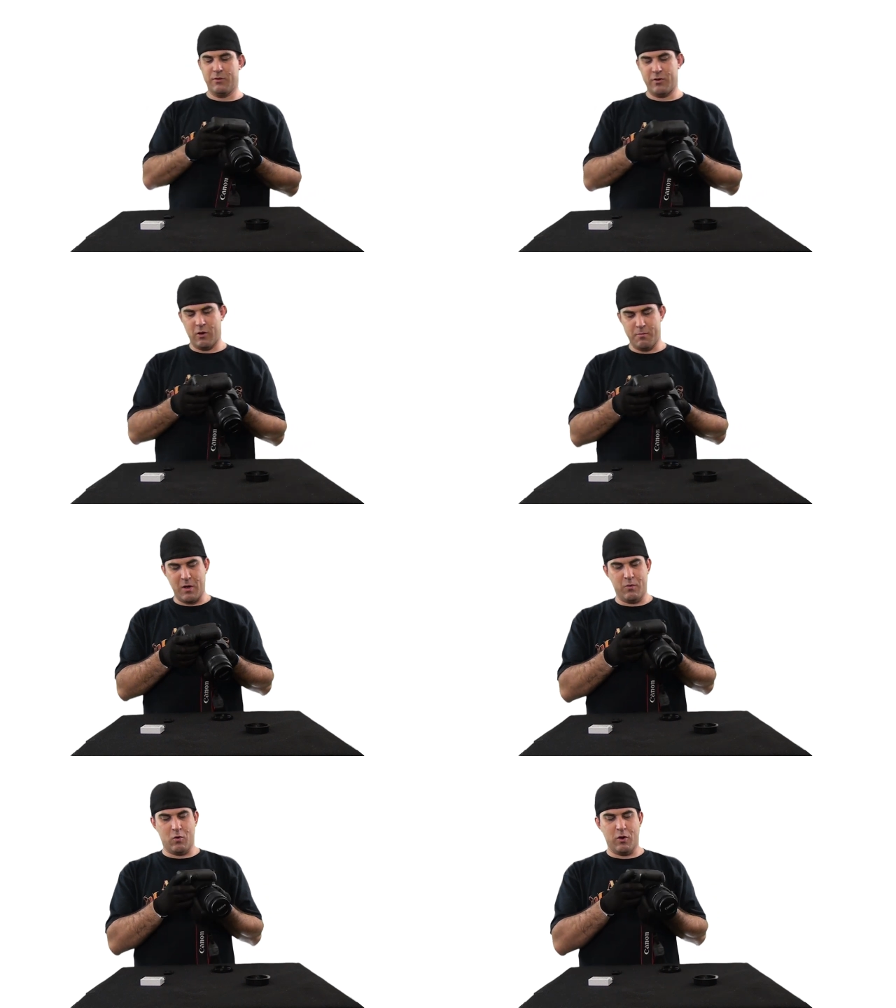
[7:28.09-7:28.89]
Shutter
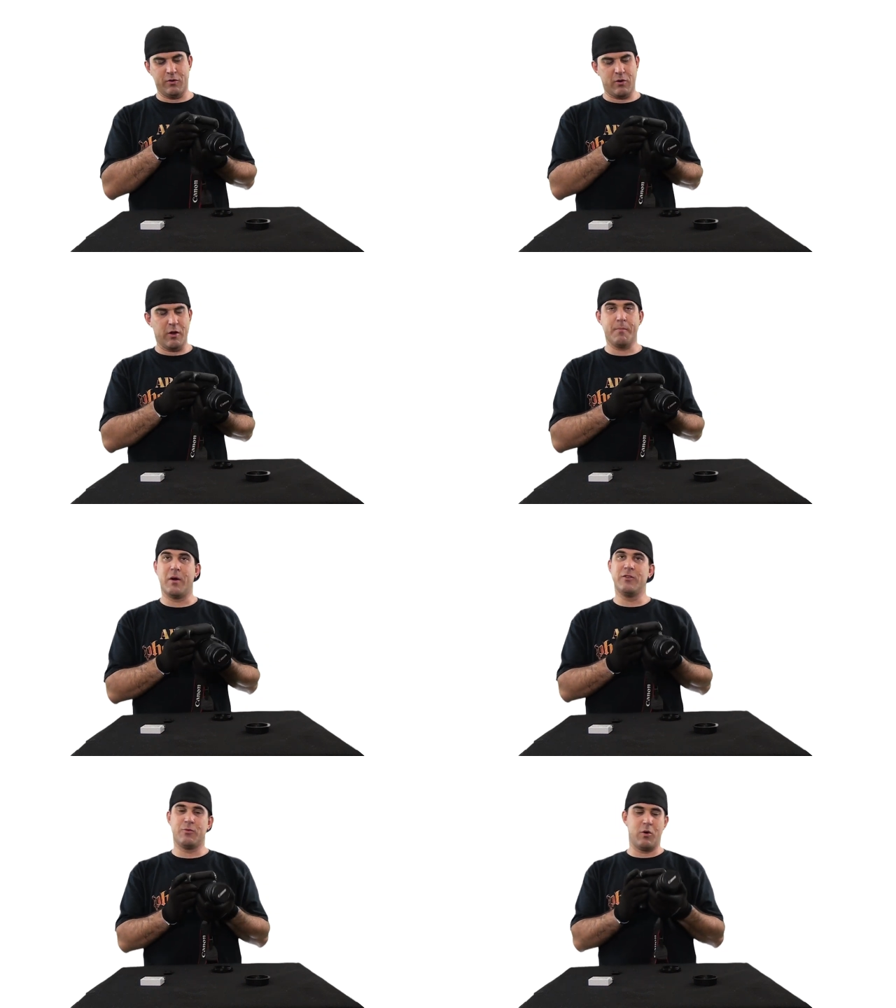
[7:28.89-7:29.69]
button works, all your
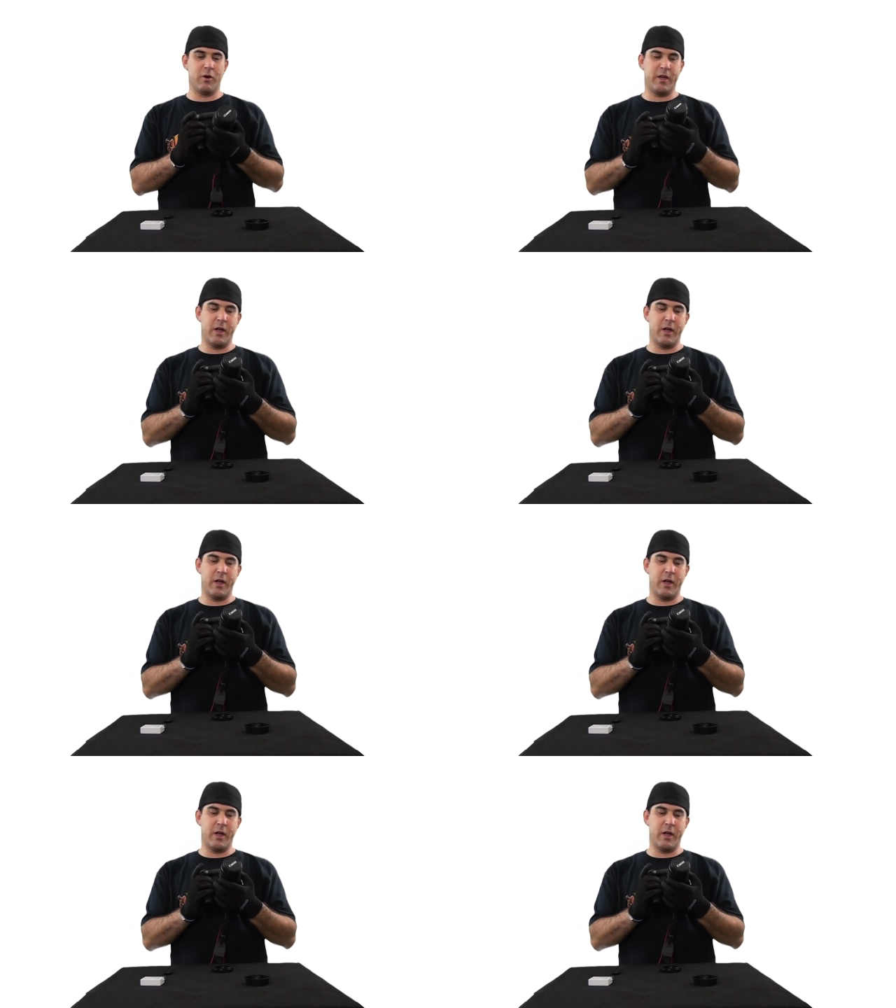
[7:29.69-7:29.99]
buttons work